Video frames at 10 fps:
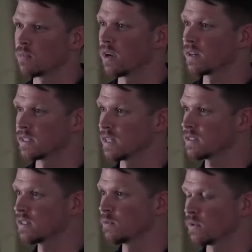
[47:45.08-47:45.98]
product
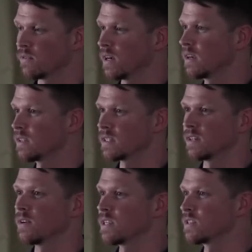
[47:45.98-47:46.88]
testing with various
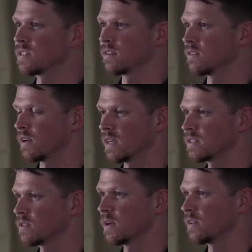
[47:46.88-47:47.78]
iterations of the
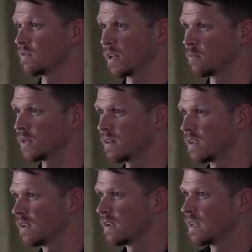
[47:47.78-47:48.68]
device throughout development.
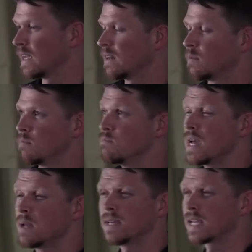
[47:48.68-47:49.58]
It
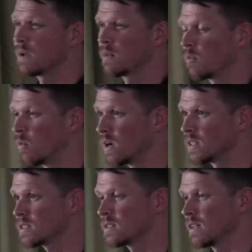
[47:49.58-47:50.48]
maybe came up
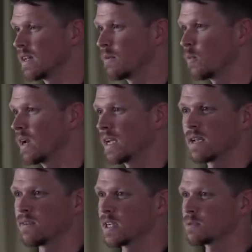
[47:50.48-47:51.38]
once, and when I
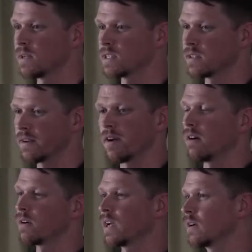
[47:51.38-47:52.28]
gave an explanation,
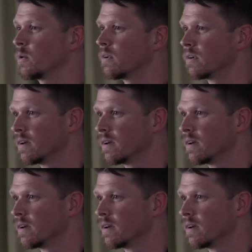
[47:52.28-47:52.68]
oh, okay, cool.